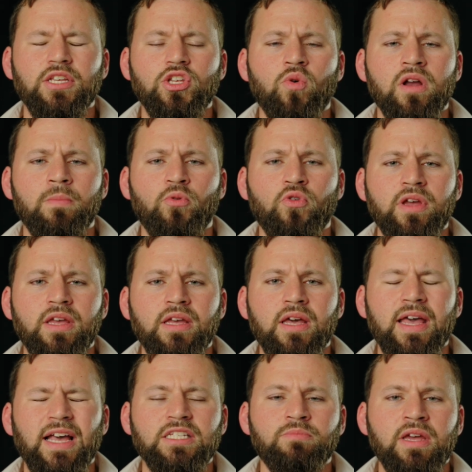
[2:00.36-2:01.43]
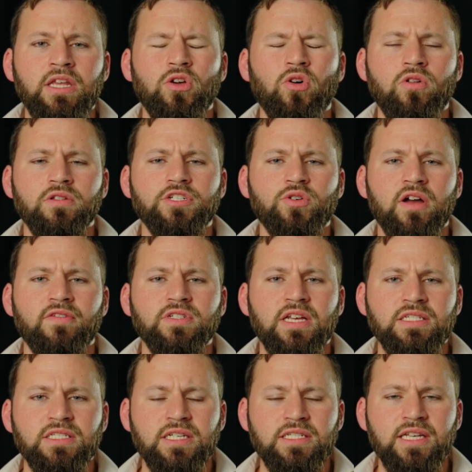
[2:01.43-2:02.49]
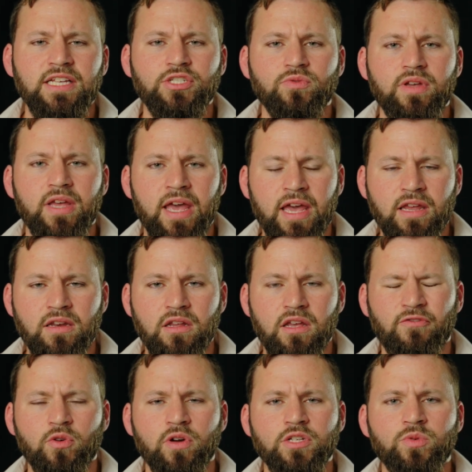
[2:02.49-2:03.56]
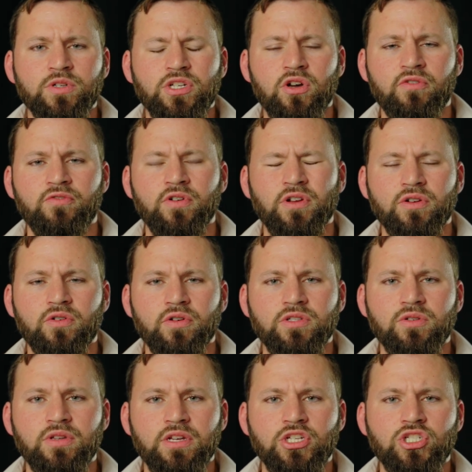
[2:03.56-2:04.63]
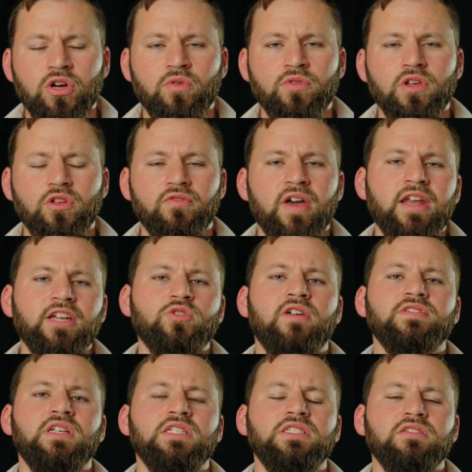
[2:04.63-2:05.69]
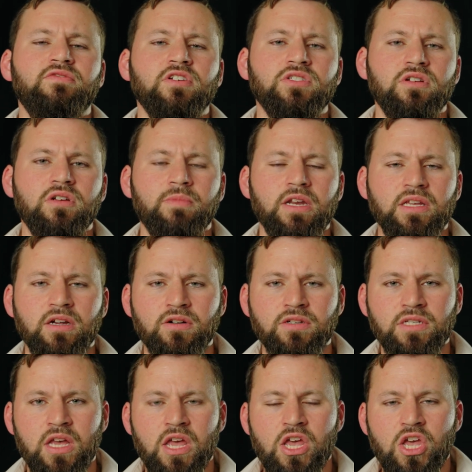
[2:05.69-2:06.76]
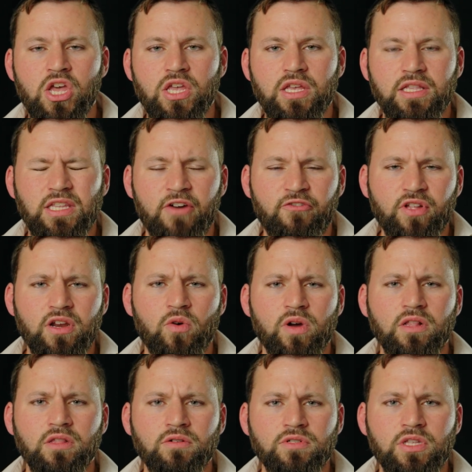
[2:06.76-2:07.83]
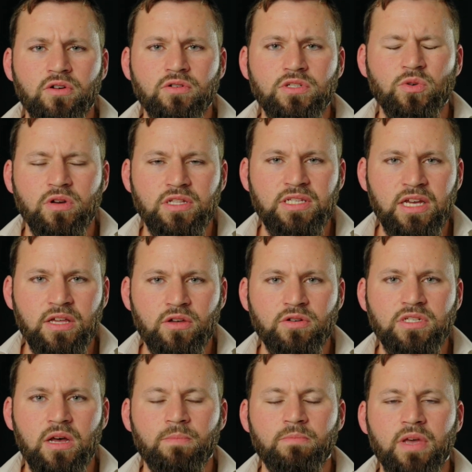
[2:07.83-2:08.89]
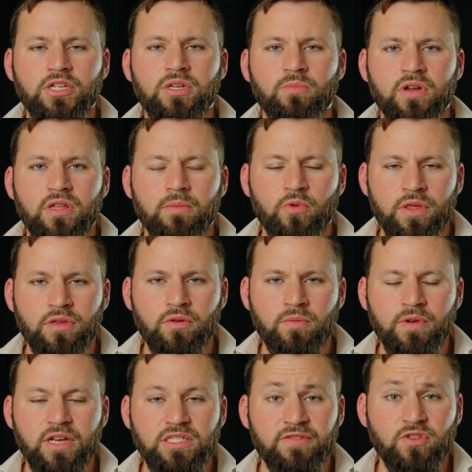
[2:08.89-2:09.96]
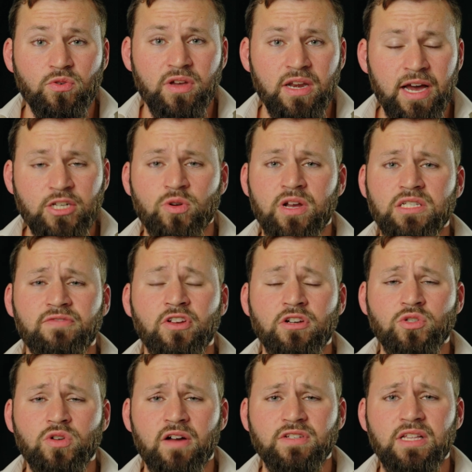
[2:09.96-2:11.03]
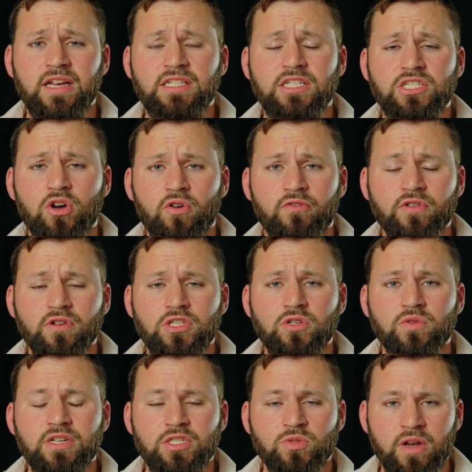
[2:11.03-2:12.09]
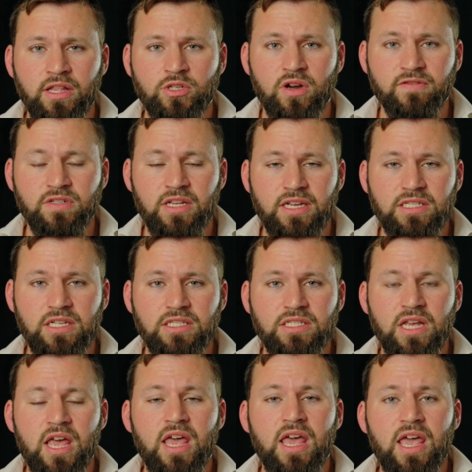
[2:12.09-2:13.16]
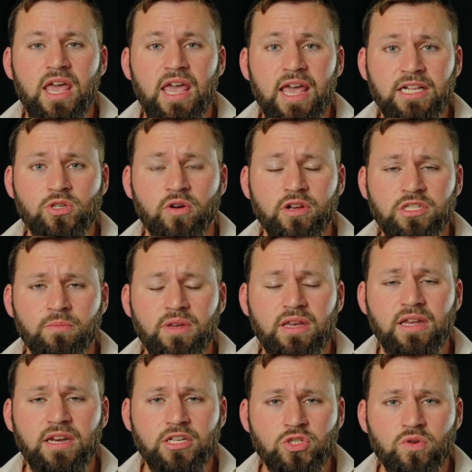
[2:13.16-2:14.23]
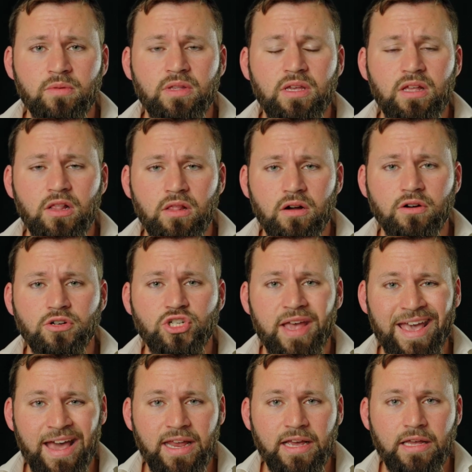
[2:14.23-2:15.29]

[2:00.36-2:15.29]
You want to bring as many old driver's licenses as you can. If you want to switch it over, you're going to need to show that you've had a driver's license for a certain amount of years. You definitely don't want to lose those. You want to dig those up, make sure you bring them with you, because if you cannot transfer your driver's license over to an Israeli driver's license, it's going to be an extremely large headache.